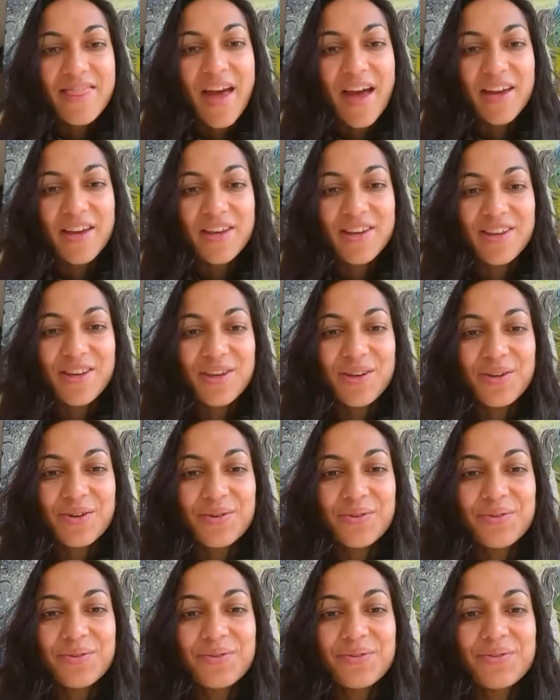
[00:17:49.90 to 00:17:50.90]
thank
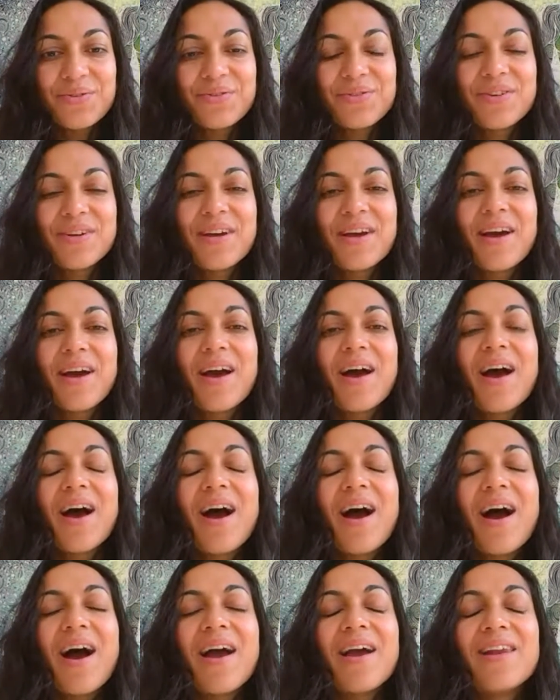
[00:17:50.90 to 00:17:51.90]
you,
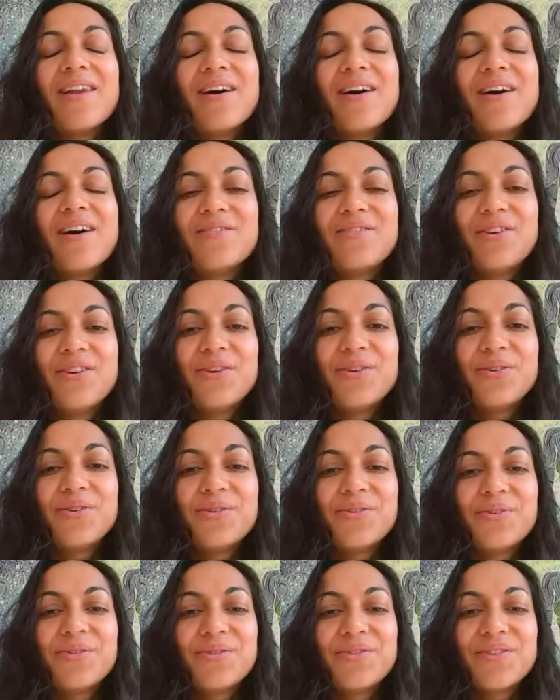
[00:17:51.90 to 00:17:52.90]
I love
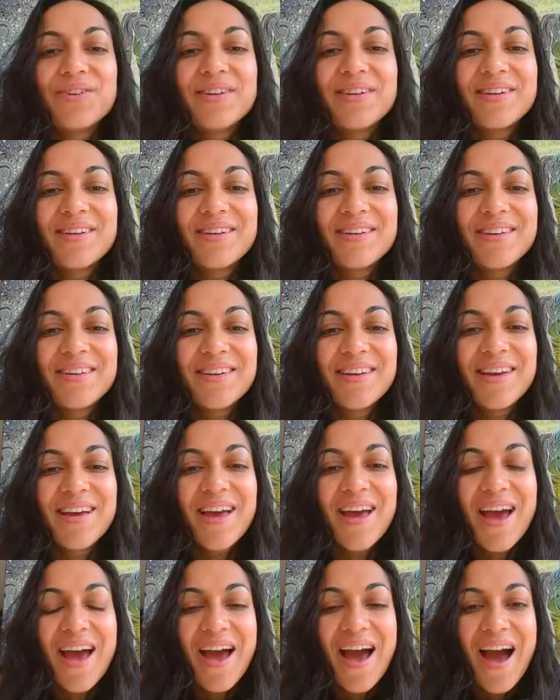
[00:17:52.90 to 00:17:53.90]
you.
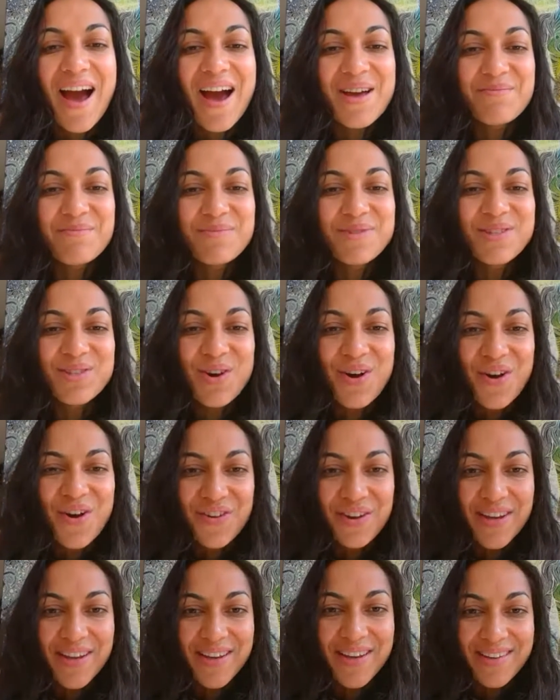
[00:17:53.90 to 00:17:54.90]
I'm
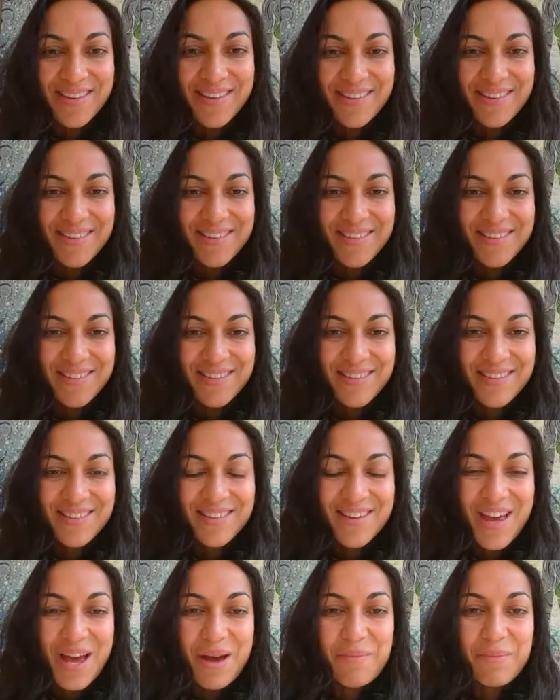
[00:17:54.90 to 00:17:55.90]
sorry,
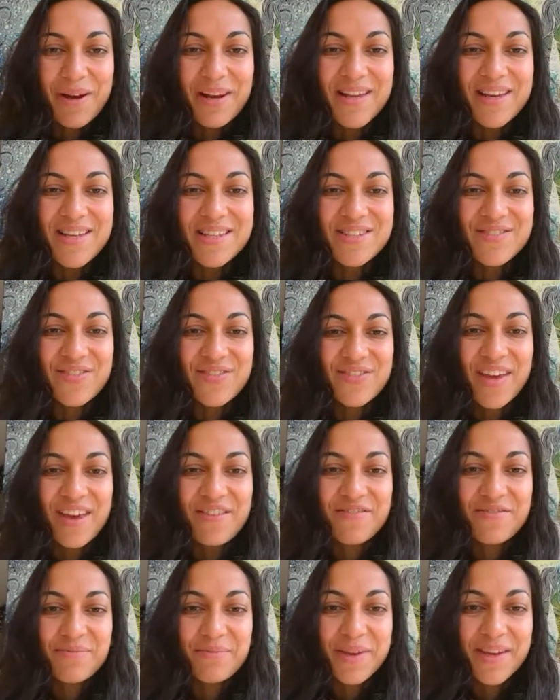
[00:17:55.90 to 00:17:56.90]
please
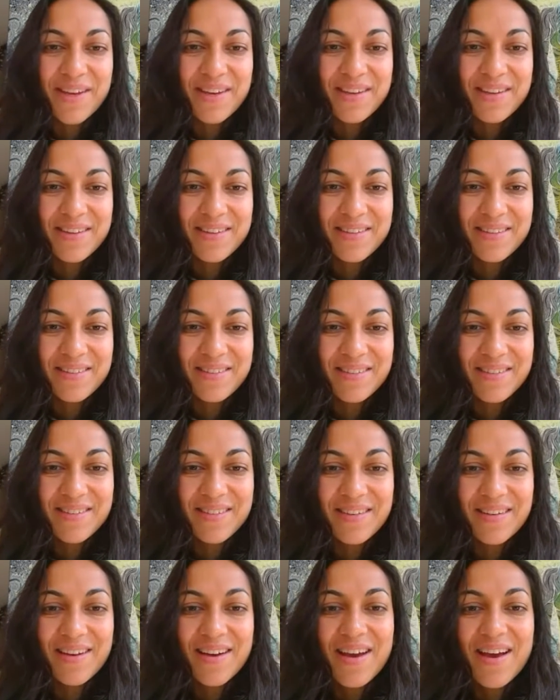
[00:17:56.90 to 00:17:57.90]
forgive me,
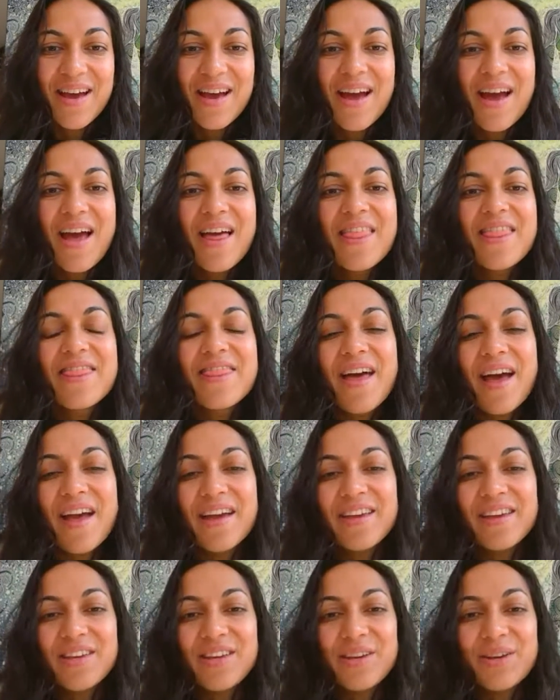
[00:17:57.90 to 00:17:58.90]

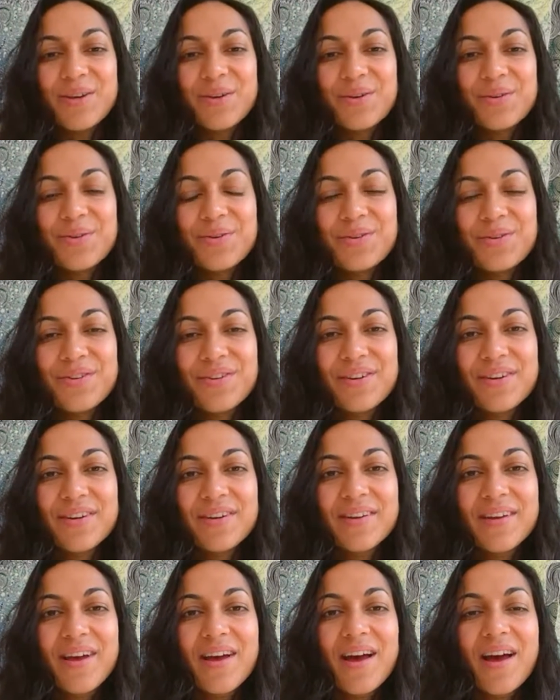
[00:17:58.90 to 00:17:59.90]
thank you,
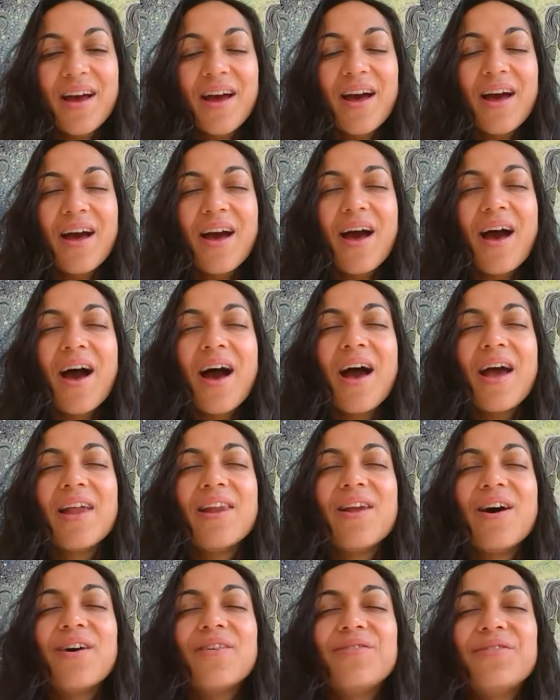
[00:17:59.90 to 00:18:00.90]

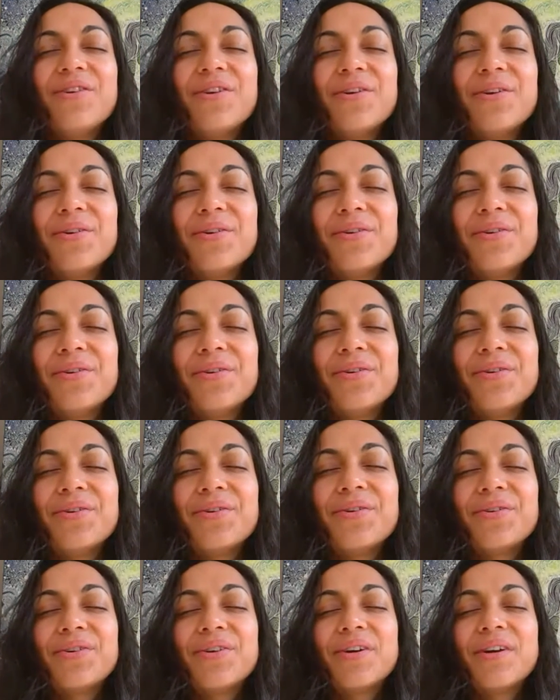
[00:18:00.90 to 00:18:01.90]
I love you.
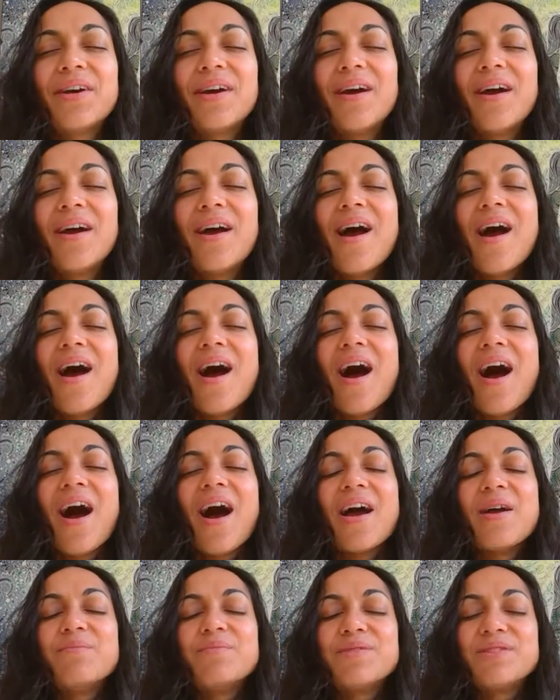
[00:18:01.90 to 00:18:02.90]

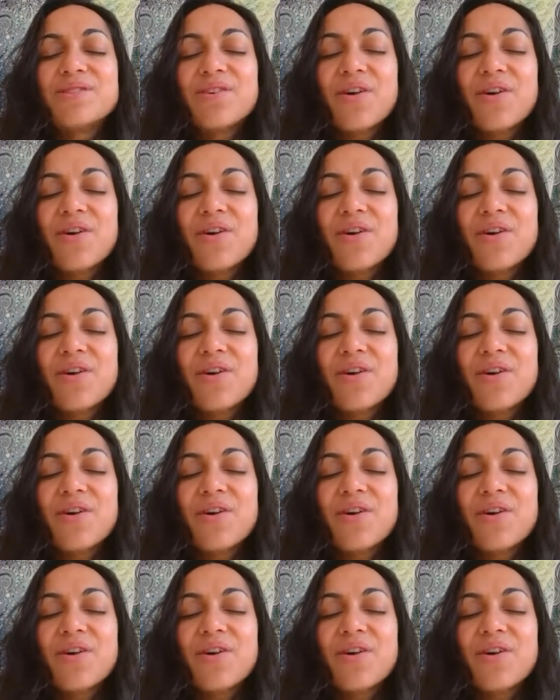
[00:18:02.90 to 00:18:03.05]
I'm